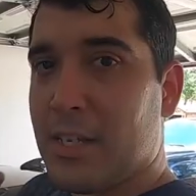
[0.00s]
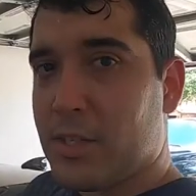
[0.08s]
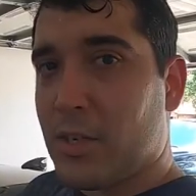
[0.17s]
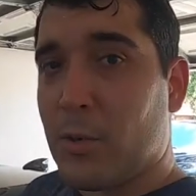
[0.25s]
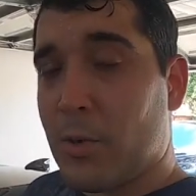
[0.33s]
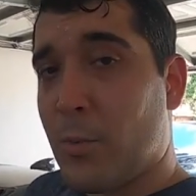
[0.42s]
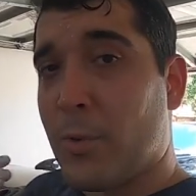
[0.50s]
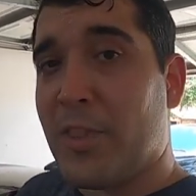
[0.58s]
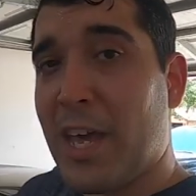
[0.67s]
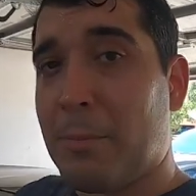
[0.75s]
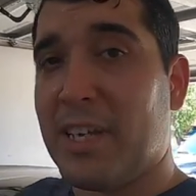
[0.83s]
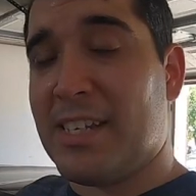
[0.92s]
So with
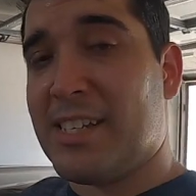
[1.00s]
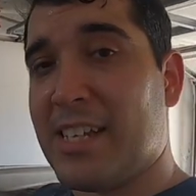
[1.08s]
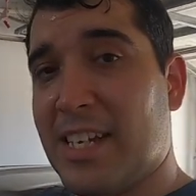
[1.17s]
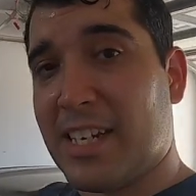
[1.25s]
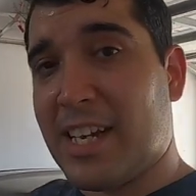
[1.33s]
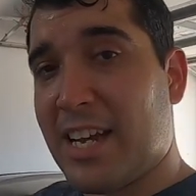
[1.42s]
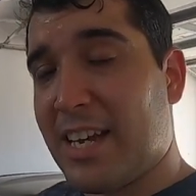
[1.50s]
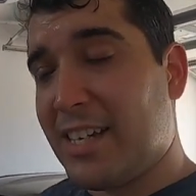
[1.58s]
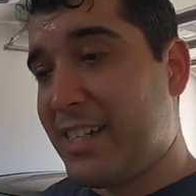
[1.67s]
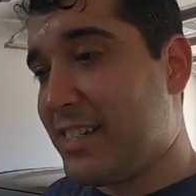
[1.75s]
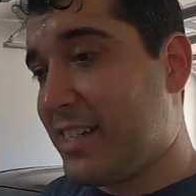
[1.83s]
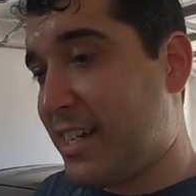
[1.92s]
that being said,
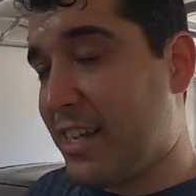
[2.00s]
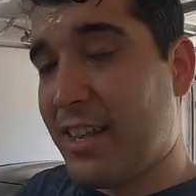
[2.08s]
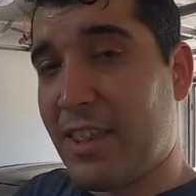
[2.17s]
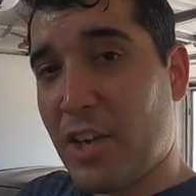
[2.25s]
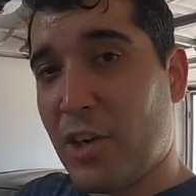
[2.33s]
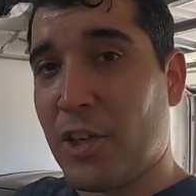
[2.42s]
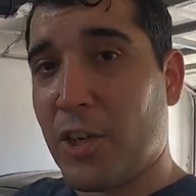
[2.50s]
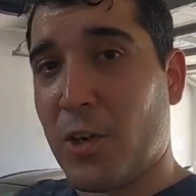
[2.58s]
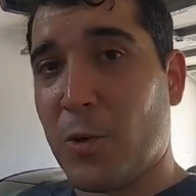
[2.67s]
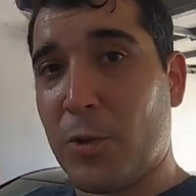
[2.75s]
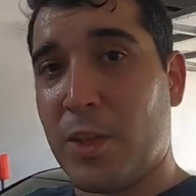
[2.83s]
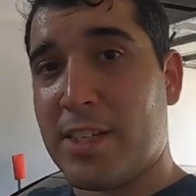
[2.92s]
guys, there you
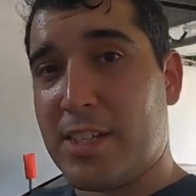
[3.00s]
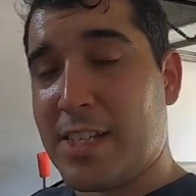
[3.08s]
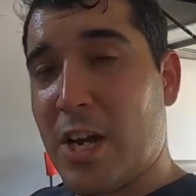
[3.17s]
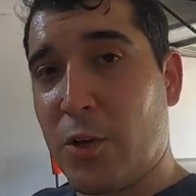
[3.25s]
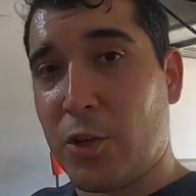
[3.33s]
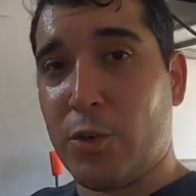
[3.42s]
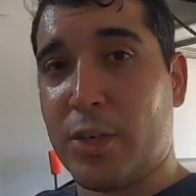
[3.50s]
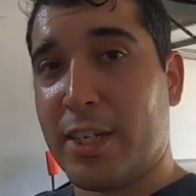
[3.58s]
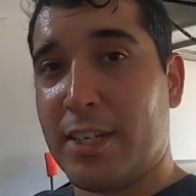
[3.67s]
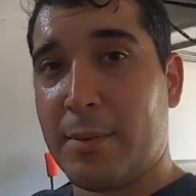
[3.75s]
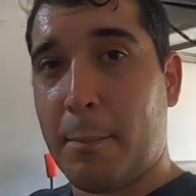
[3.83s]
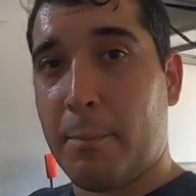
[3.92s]
go. This is how you
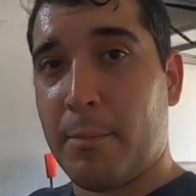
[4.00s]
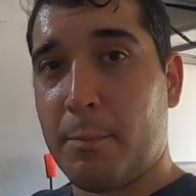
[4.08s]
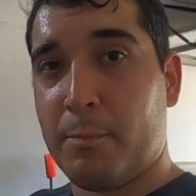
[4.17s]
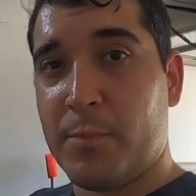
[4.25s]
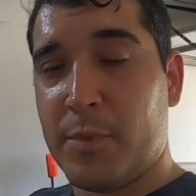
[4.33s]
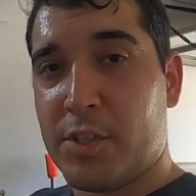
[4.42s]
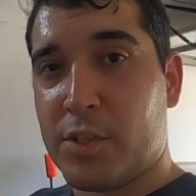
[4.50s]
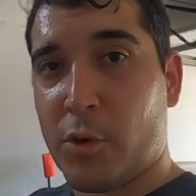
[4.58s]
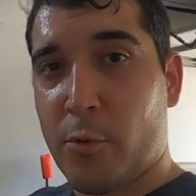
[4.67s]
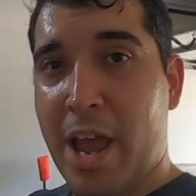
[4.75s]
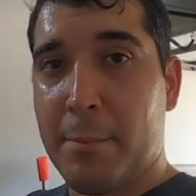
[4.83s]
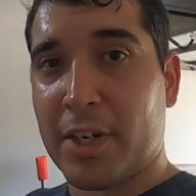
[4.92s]
can
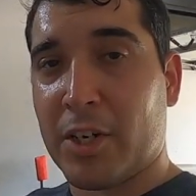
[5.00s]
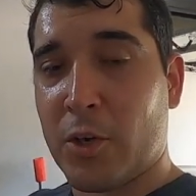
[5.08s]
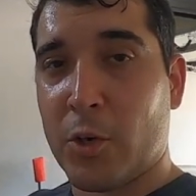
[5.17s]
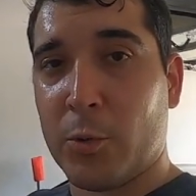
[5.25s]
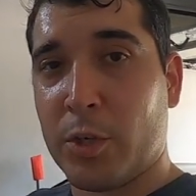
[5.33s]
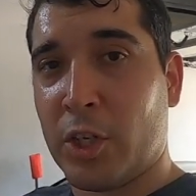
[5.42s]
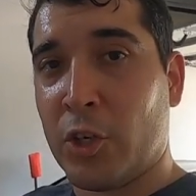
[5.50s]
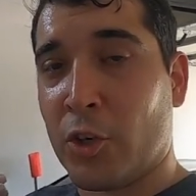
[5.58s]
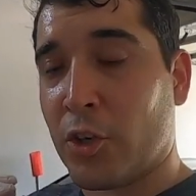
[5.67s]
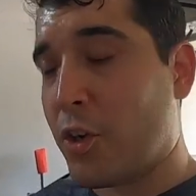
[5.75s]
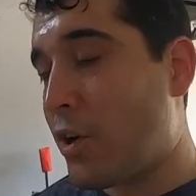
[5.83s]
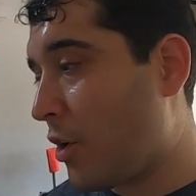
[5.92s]
ceramic coat
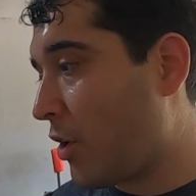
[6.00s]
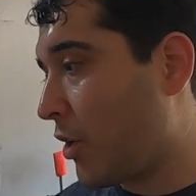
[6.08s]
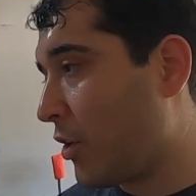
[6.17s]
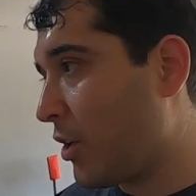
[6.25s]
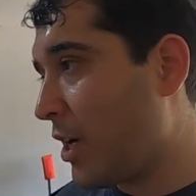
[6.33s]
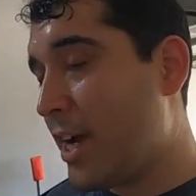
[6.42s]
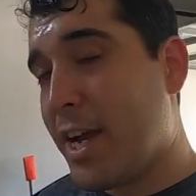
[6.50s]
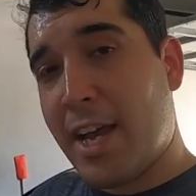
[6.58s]
your car.